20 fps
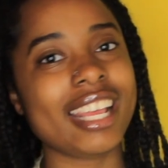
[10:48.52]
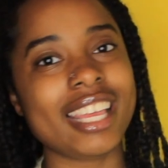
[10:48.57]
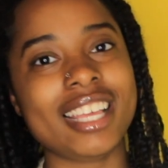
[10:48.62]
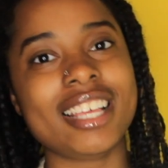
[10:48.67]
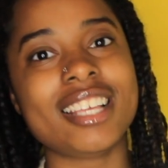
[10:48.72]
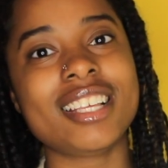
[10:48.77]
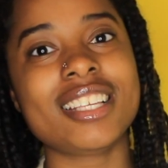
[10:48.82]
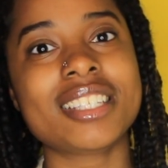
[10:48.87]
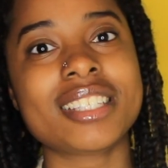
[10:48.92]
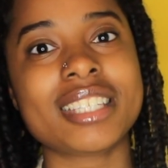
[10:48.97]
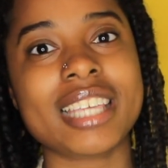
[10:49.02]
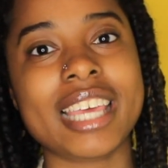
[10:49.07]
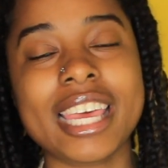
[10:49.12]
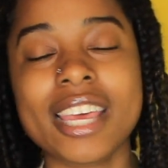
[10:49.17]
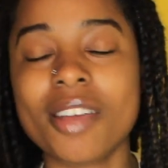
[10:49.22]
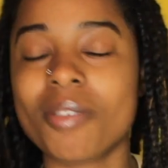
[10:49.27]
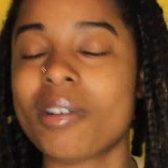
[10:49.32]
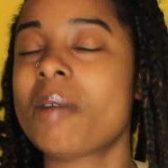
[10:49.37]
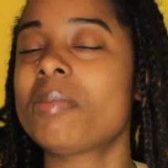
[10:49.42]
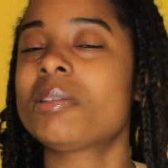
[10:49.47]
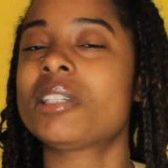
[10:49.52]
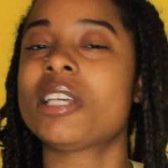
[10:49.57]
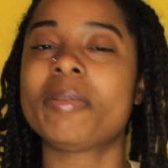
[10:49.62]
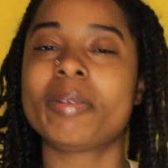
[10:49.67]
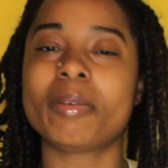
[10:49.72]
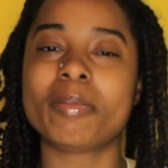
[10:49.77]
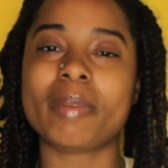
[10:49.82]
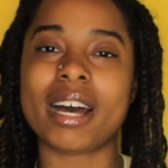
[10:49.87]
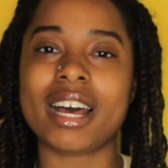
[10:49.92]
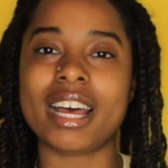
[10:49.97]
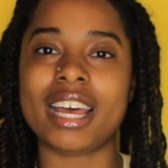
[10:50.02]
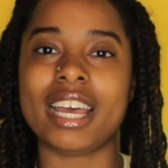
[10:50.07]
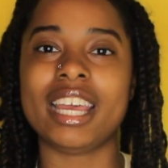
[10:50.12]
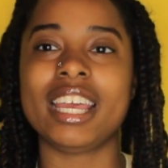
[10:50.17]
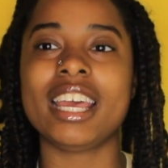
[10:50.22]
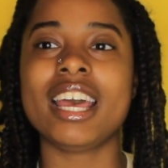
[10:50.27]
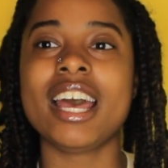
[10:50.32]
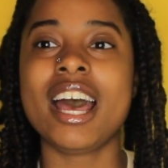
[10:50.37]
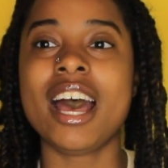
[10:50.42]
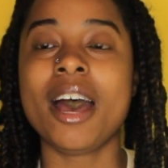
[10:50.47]
is, it wraps up
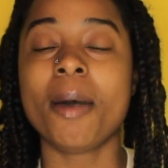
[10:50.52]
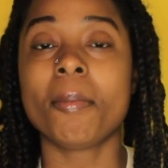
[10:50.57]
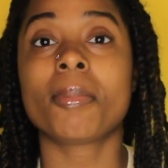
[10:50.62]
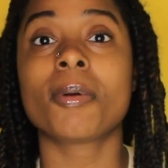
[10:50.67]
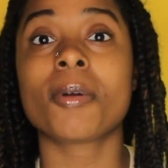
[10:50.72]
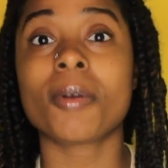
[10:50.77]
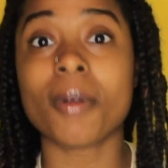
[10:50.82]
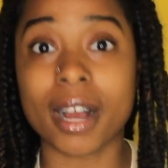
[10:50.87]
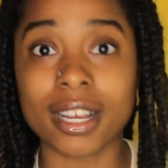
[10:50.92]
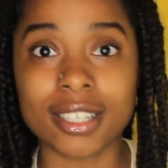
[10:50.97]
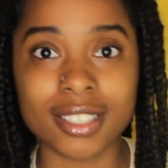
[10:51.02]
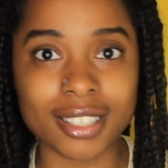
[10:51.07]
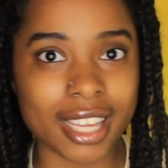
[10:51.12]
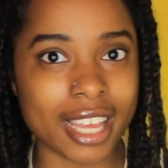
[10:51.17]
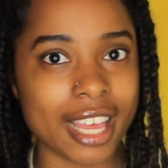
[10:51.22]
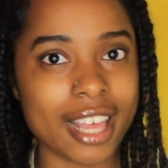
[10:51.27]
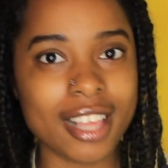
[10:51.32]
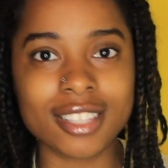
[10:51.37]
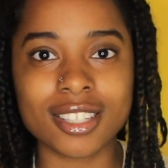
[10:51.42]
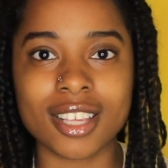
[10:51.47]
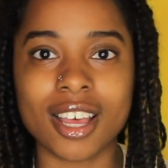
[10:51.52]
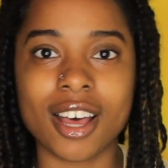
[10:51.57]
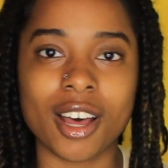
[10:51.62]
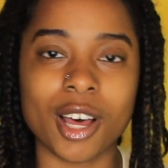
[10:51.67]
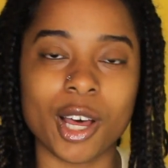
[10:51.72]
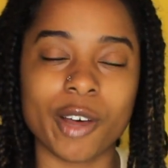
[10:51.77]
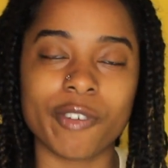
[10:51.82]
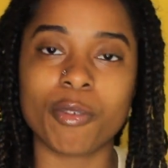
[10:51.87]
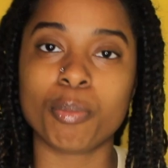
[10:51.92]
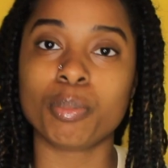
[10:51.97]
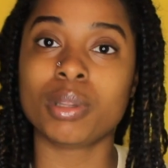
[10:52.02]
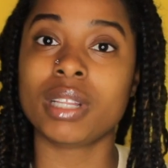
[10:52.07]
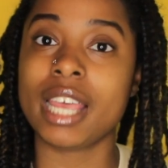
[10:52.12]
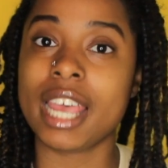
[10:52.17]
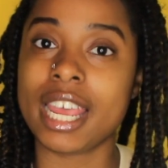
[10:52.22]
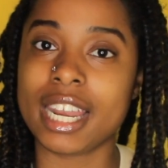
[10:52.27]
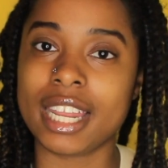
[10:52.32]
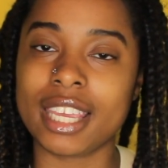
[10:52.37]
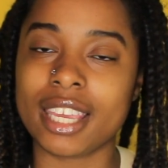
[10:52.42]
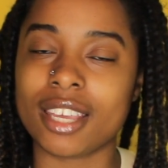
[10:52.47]
my process of
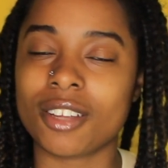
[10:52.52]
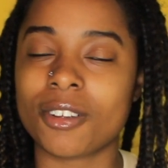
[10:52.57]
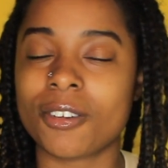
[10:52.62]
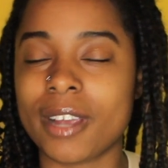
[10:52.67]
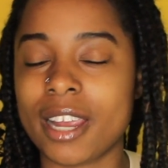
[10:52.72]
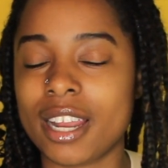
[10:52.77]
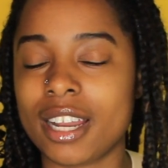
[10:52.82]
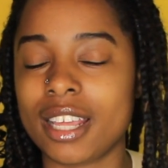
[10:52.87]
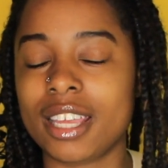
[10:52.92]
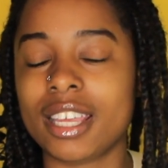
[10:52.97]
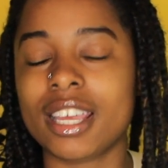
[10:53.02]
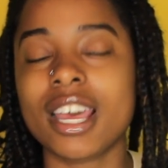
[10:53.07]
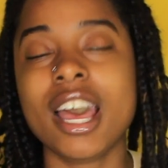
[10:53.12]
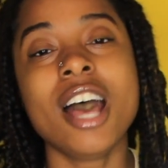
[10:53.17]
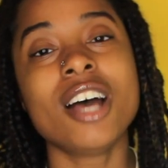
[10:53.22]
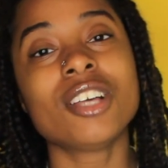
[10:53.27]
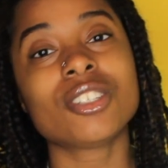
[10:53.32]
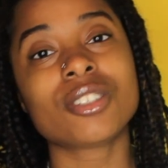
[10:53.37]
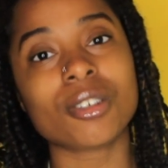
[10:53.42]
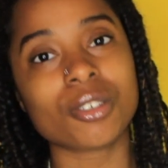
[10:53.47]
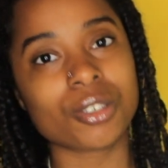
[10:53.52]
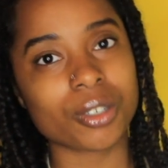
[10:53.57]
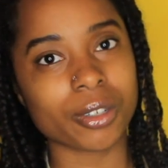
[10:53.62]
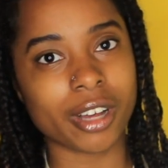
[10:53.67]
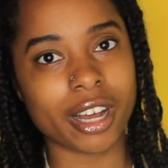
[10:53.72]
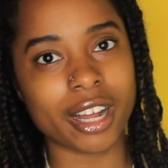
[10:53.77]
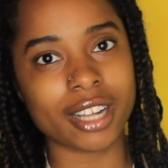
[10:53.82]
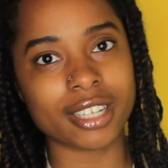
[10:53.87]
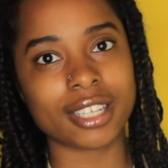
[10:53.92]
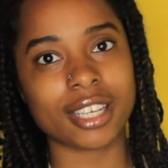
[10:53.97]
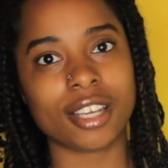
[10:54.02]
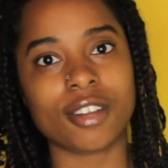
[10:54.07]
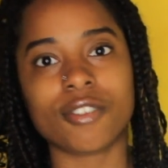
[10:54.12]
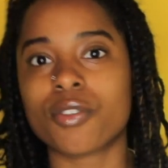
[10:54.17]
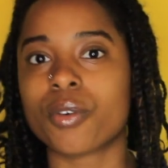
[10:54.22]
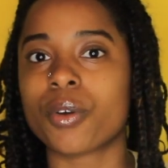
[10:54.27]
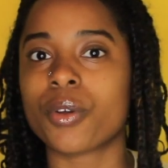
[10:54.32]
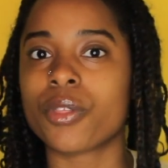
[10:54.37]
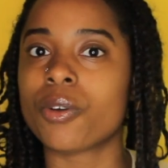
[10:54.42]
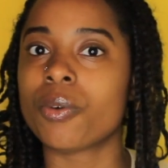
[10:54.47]
planning and creating social content
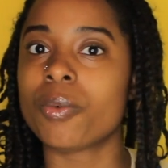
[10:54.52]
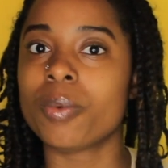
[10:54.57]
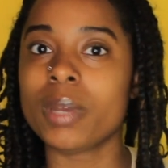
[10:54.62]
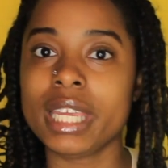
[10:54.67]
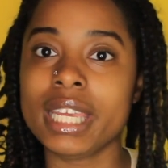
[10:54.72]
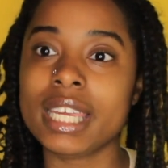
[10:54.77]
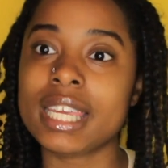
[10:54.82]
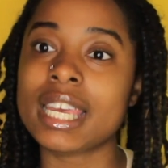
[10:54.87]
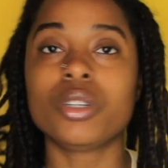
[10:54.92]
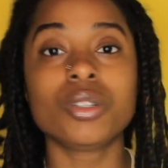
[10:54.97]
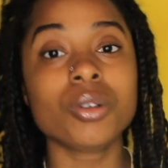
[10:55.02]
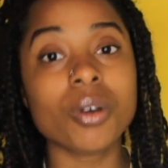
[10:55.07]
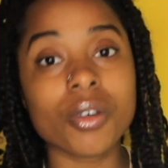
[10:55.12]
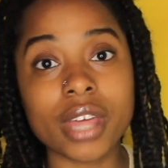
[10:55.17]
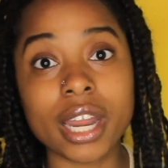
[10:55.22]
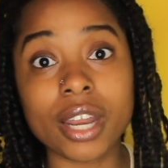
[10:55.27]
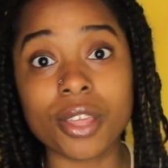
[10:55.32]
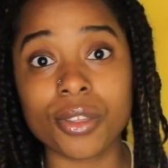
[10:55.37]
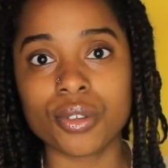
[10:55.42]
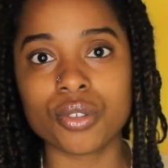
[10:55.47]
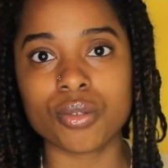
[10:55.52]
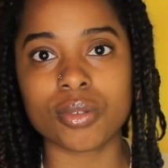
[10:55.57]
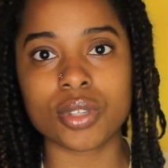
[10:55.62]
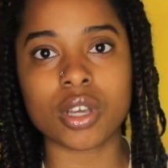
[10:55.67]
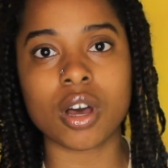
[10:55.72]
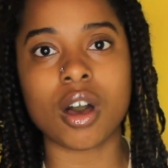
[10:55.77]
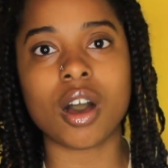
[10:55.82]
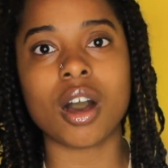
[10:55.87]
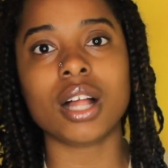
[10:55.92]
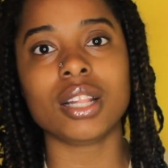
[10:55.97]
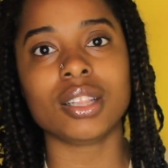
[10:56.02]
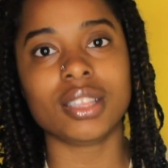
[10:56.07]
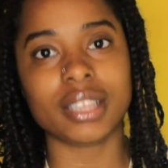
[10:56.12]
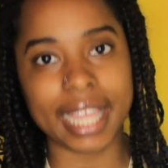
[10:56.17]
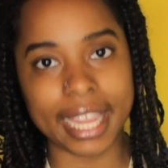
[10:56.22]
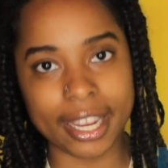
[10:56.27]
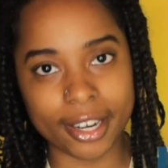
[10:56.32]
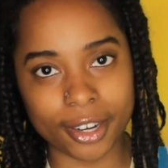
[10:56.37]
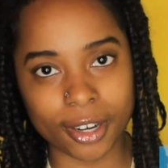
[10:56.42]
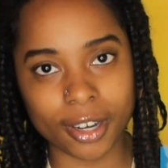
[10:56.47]
for the week. The tool that I used was called
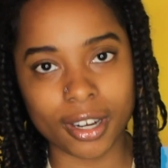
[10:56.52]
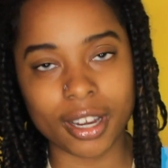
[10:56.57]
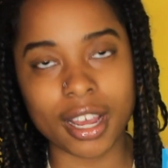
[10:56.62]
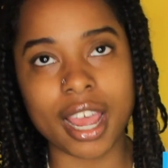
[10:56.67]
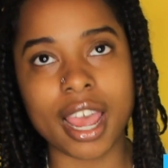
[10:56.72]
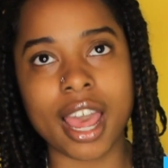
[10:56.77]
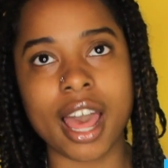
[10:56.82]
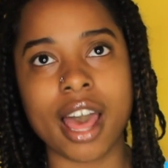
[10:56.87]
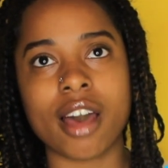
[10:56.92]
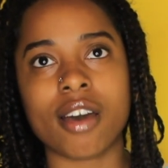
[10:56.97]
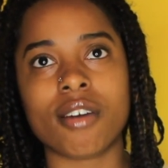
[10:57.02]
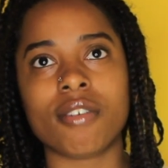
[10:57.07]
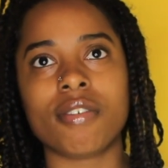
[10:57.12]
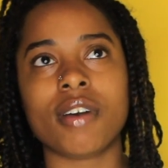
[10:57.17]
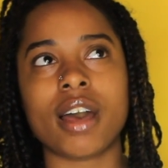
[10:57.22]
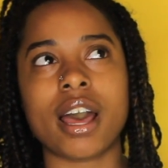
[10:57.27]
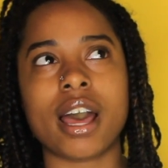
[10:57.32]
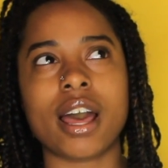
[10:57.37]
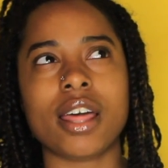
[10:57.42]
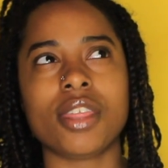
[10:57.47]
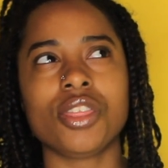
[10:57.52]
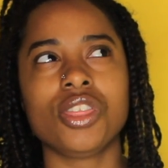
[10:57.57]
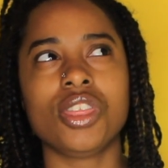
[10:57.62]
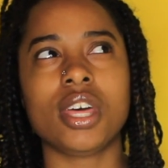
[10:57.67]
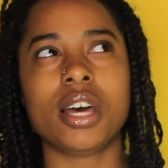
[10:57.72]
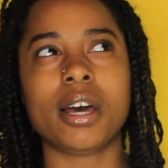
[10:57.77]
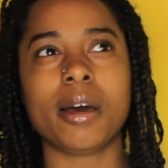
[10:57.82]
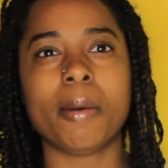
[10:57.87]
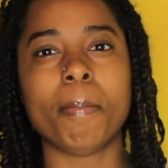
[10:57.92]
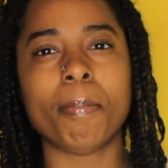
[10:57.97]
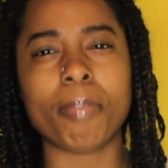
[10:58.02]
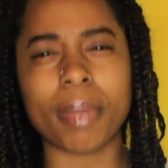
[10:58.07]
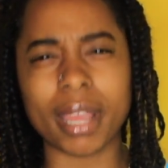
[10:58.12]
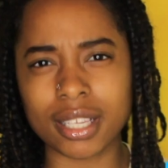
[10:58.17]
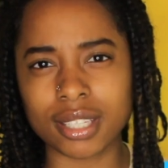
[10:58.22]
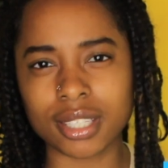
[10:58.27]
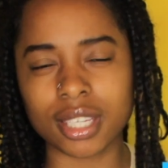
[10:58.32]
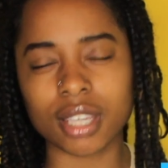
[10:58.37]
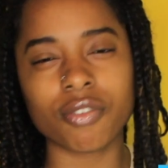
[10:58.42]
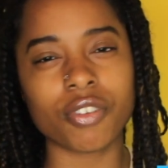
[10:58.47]
Later. I have the
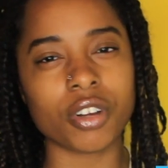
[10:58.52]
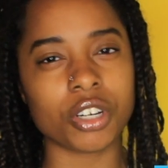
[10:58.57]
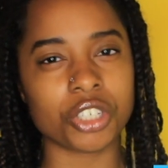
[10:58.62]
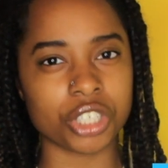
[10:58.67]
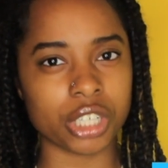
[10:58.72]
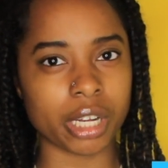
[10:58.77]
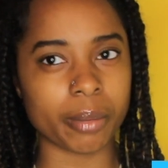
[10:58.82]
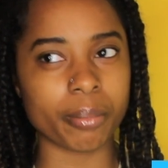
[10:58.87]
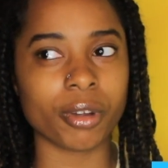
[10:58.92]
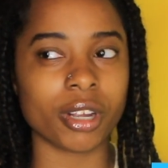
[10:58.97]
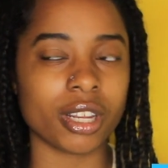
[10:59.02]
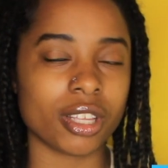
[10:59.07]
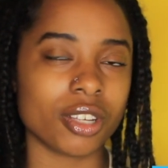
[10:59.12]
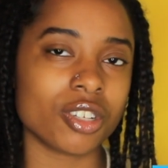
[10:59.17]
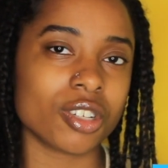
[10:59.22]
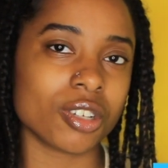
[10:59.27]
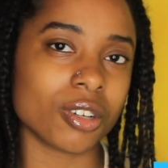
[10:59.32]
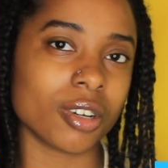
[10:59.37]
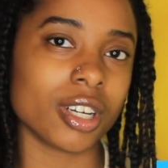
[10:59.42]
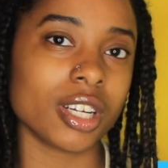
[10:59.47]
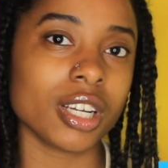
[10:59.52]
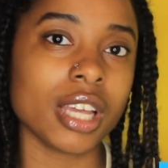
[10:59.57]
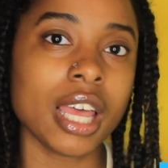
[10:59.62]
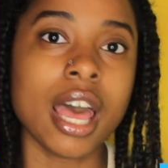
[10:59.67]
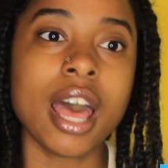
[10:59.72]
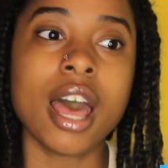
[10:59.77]
basic version, I'm pretty sure.